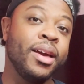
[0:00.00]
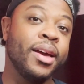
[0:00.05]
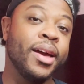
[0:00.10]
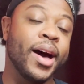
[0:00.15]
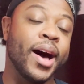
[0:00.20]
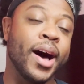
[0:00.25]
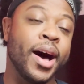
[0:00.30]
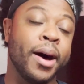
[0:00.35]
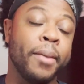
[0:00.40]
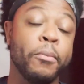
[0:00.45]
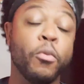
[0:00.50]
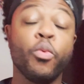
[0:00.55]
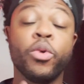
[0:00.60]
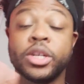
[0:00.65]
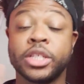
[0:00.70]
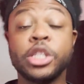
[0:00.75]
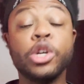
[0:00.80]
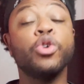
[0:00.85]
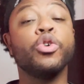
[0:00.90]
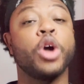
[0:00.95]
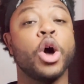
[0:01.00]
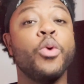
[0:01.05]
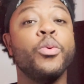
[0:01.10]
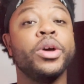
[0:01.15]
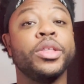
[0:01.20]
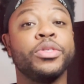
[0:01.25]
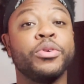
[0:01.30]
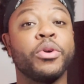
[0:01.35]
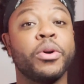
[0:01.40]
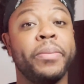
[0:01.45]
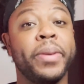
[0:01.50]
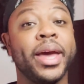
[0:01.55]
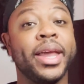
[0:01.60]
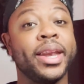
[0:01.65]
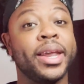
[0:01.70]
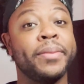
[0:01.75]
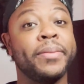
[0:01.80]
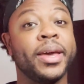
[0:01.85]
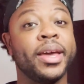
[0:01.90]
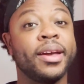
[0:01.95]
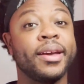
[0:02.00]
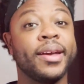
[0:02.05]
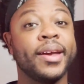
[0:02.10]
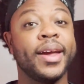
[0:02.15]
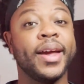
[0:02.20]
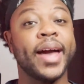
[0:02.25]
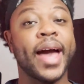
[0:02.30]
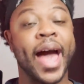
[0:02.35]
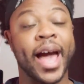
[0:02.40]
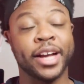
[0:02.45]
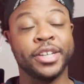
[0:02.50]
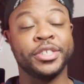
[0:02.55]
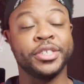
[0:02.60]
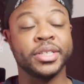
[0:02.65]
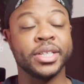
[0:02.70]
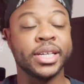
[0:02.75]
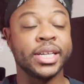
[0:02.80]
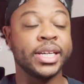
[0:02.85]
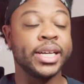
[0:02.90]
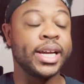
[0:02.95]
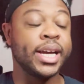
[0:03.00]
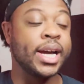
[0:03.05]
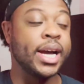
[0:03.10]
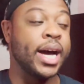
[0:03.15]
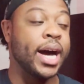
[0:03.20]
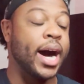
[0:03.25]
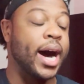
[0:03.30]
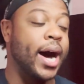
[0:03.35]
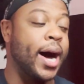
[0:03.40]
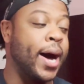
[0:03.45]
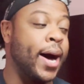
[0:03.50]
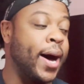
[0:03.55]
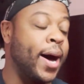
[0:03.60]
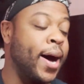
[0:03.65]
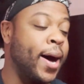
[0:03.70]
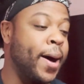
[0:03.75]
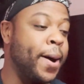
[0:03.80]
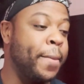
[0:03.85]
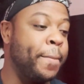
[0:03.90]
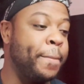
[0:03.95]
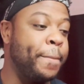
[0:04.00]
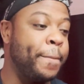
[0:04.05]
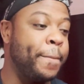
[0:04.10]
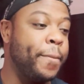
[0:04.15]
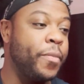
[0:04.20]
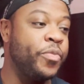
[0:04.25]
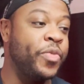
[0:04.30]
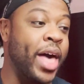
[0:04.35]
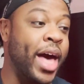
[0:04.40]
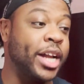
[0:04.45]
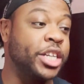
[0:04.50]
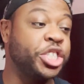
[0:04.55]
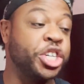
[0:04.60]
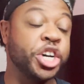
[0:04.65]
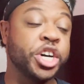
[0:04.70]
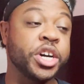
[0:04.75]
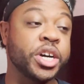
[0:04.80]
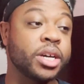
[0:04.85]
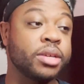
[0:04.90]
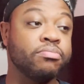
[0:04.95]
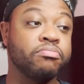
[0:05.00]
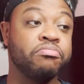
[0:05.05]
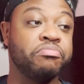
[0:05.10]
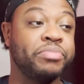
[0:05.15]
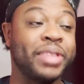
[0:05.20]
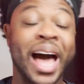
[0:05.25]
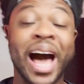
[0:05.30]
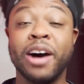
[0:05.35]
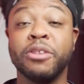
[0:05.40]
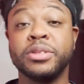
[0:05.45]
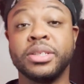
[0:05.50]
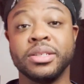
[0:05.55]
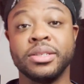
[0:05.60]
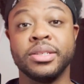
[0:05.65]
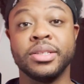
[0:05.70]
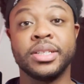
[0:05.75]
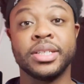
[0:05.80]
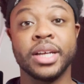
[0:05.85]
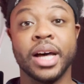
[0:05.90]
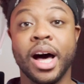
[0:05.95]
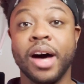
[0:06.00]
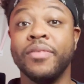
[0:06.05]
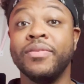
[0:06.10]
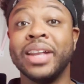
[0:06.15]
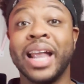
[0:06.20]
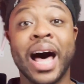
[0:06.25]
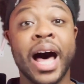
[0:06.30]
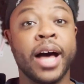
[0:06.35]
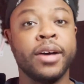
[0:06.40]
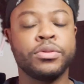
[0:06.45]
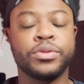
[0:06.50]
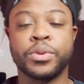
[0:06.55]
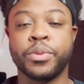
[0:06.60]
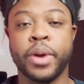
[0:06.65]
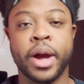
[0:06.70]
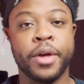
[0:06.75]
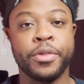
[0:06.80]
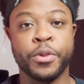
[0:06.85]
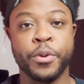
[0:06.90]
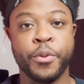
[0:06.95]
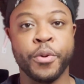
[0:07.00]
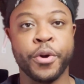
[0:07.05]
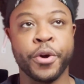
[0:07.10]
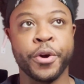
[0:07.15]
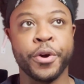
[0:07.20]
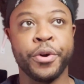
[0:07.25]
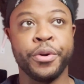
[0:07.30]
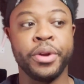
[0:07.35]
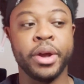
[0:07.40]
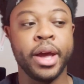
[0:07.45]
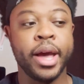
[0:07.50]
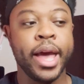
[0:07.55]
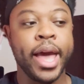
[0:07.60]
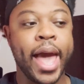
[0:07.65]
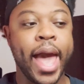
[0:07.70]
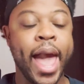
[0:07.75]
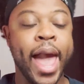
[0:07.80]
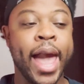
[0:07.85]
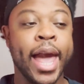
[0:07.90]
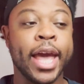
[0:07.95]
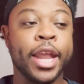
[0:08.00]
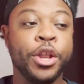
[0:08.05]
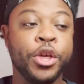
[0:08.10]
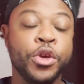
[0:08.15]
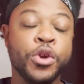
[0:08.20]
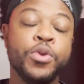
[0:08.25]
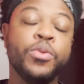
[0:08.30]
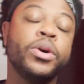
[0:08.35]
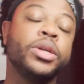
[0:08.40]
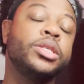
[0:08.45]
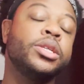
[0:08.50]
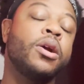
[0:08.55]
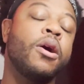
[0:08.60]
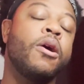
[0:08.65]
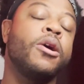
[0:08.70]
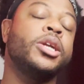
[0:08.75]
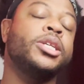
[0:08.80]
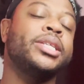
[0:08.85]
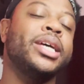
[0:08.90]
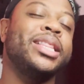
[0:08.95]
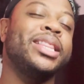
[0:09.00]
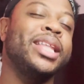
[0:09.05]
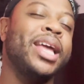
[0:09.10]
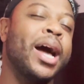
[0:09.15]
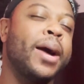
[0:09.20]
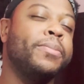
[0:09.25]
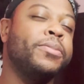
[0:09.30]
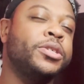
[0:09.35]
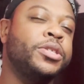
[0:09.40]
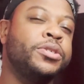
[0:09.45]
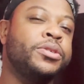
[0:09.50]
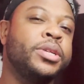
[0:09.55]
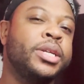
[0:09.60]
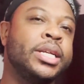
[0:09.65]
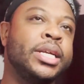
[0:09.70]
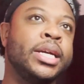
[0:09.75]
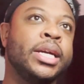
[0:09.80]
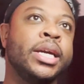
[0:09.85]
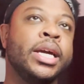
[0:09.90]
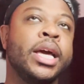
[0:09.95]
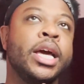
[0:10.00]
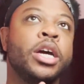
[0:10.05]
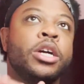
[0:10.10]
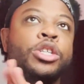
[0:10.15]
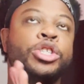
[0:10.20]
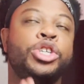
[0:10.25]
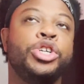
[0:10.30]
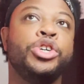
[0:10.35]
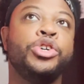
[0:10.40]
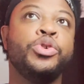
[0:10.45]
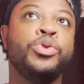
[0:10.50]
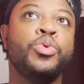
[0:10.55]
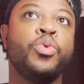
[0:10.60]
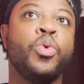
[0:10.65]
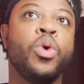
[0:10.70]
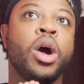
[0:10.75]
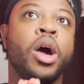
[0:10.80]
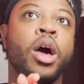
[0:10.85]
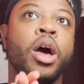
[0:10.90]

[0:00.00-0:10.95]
We're still going through a pandemic, actually, that took thousands of lives around the world. And you as an artist having the opportunity to